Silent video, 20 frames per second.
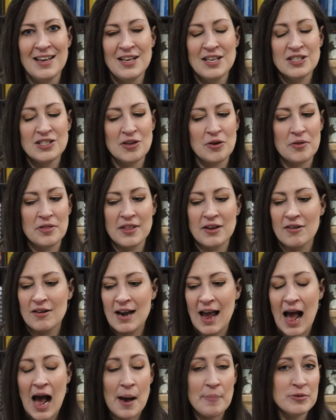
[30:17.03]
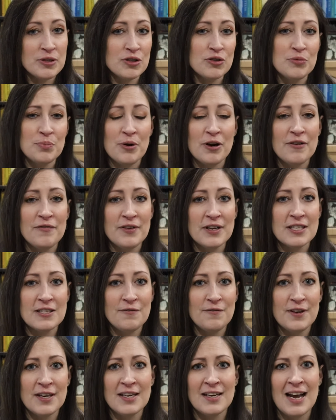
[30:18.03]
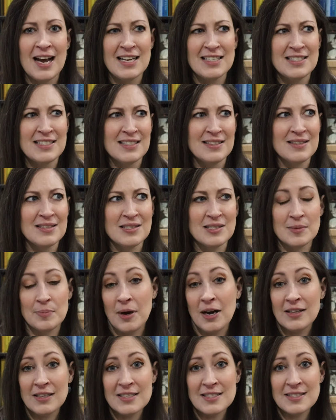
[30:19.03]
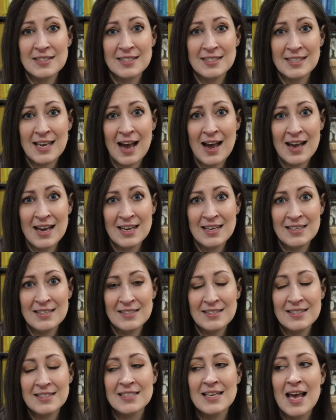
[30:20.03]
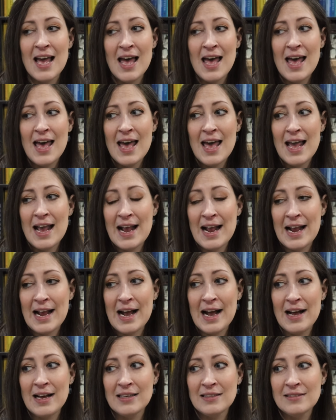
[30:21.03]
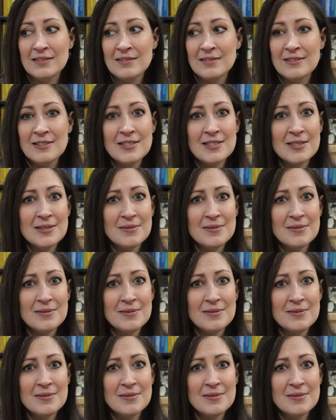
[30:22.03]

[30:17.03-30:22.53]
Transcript: So they're an absolute perfect fit. I did the smallest size and